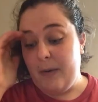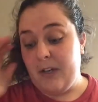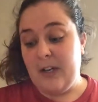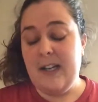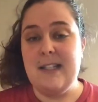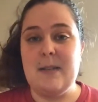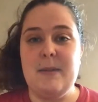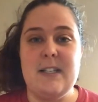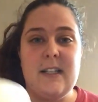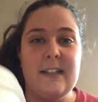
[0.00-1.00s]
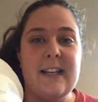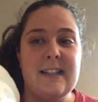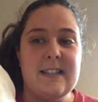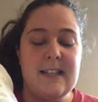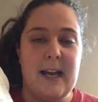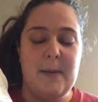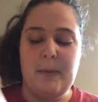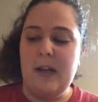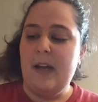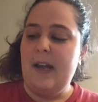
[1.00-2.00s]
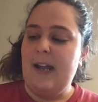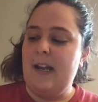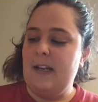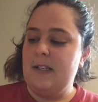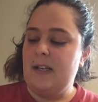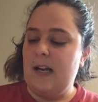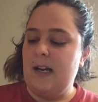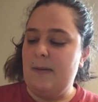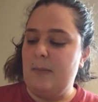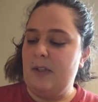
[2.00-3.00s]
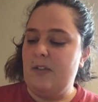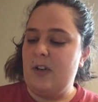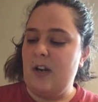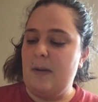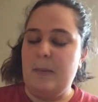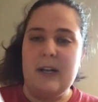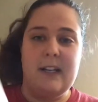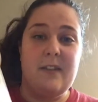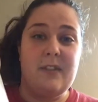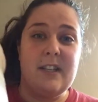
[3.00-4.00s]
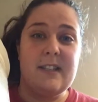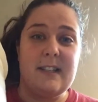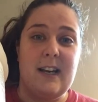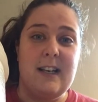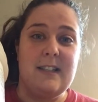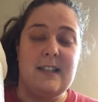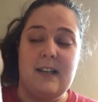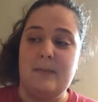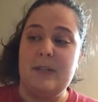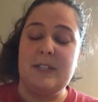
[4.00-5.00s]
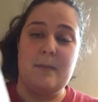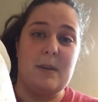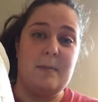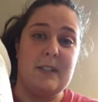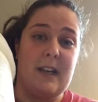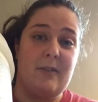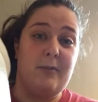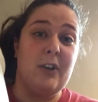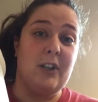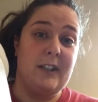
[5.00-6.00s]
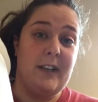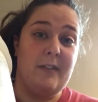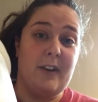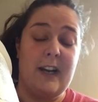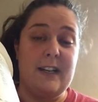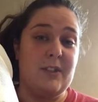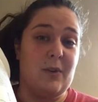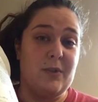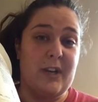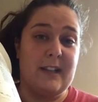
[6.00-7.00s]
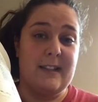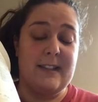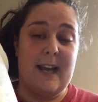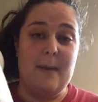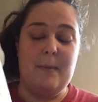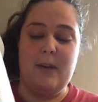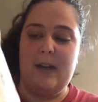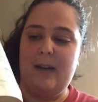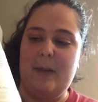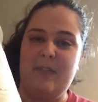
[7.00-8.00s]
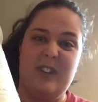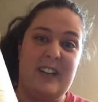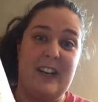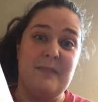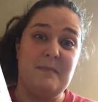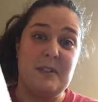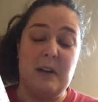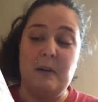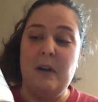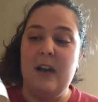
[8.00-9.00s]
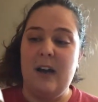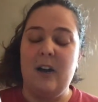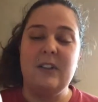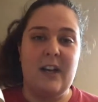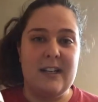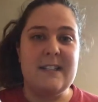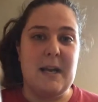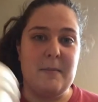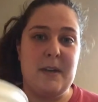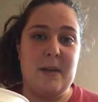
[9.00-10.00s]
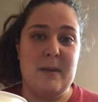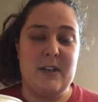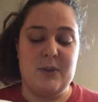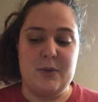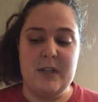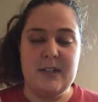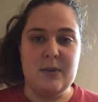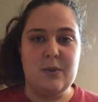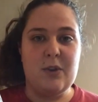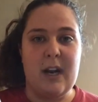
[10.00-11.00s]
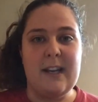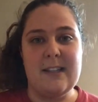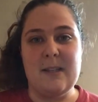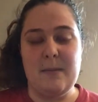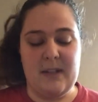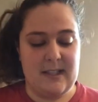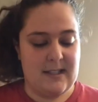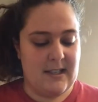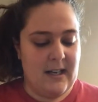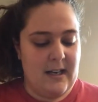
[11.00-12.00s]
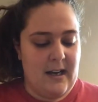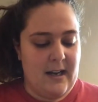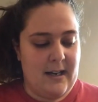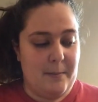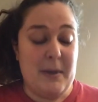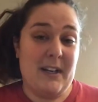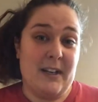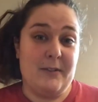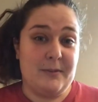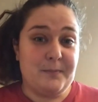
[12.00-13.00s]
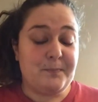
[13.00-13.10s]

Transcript: you're going to need something to collect the sap, and believe it or not, a bucket of this size can sometimes get full if I don't check the sap every day. So a lot of sap can come out of your tree, so try and get something that's big enough.